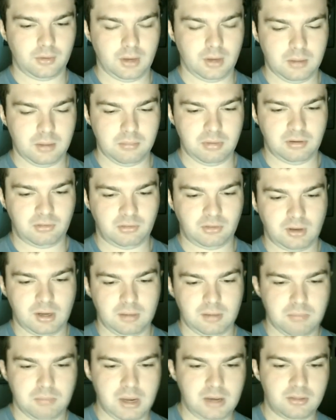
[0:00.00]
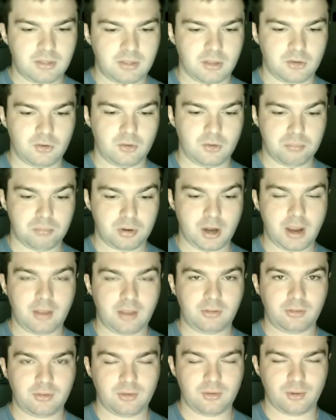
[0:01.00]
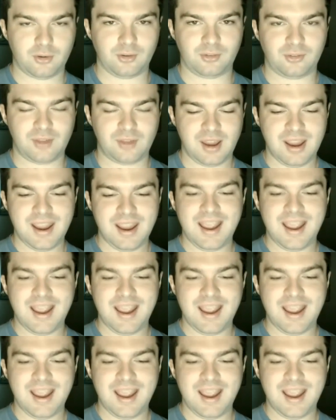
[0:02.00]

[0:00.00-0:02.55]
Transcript: NBC Meet the Press, or as